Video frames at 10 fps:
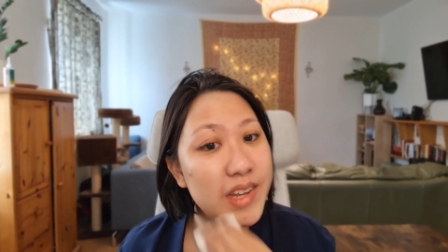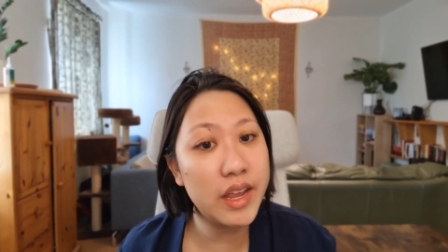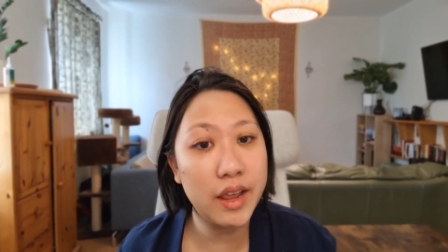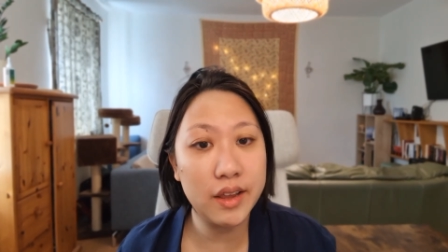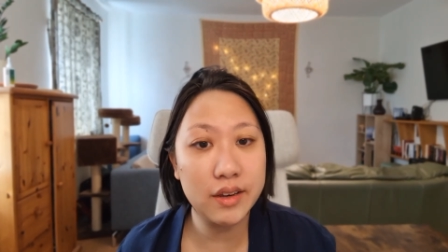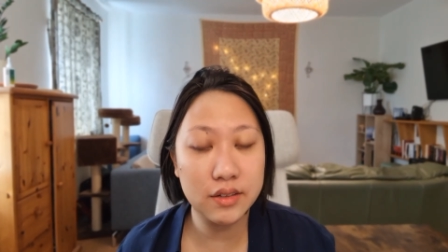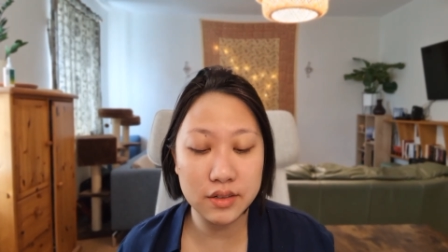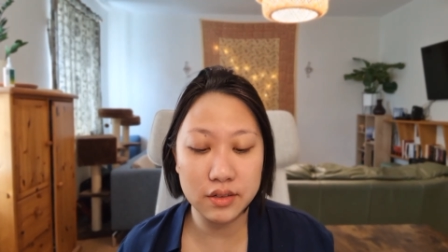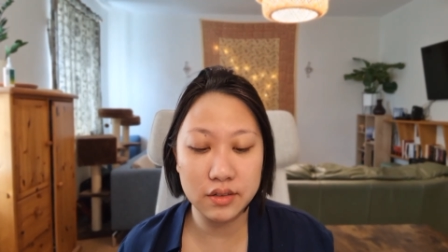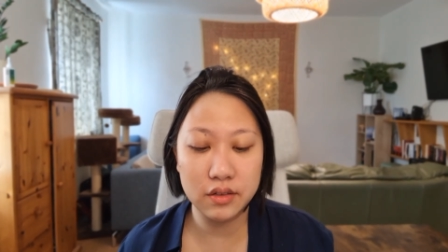And
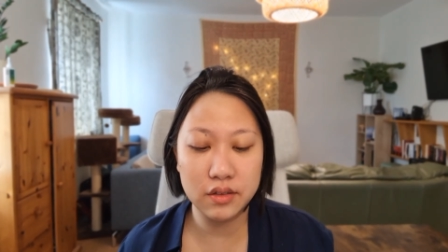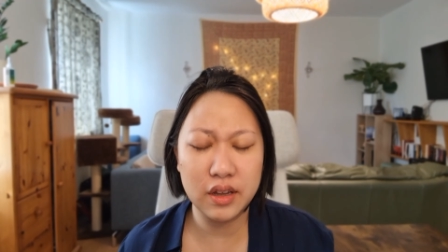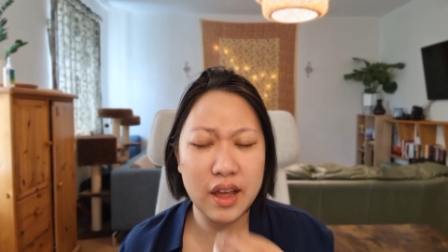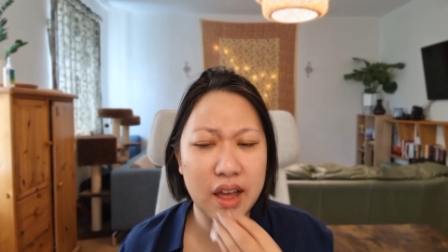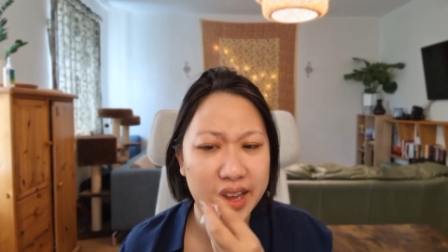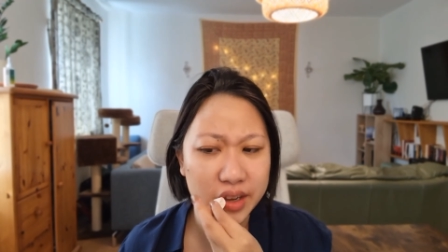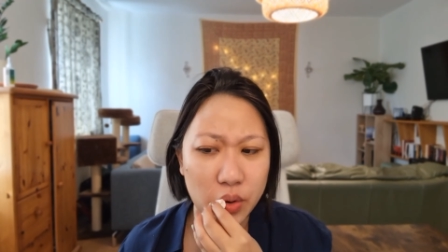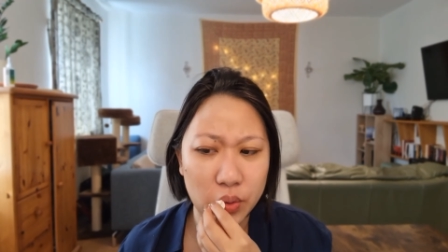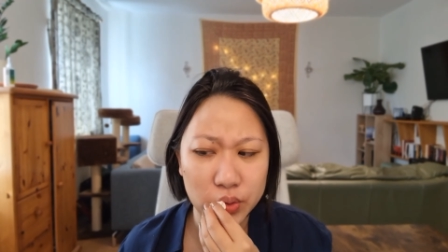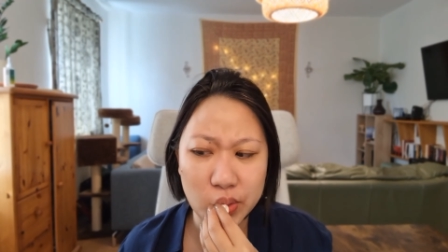I
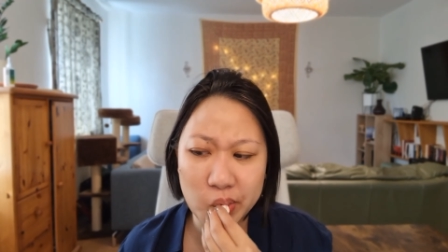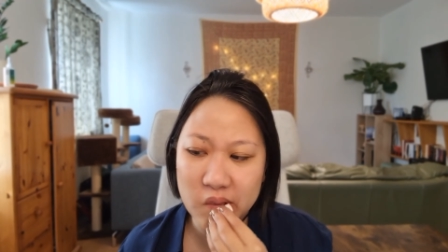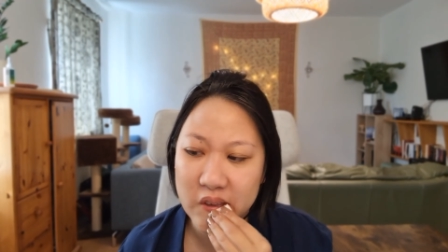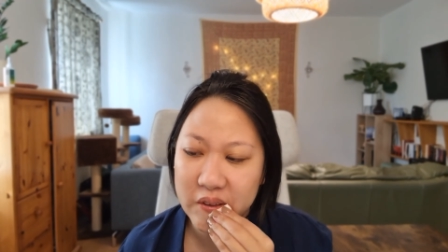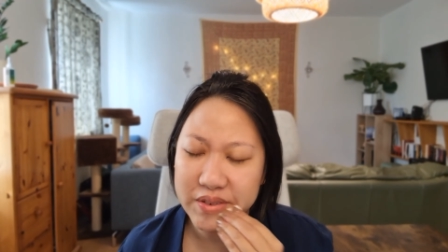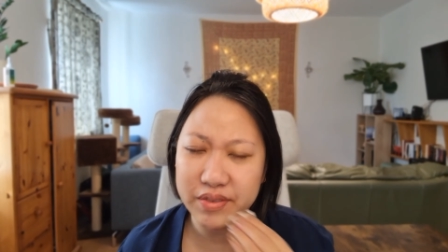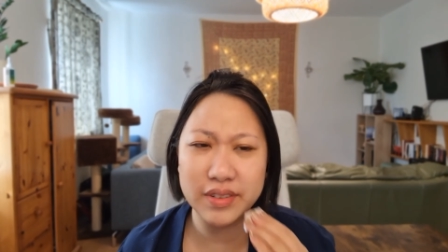also believe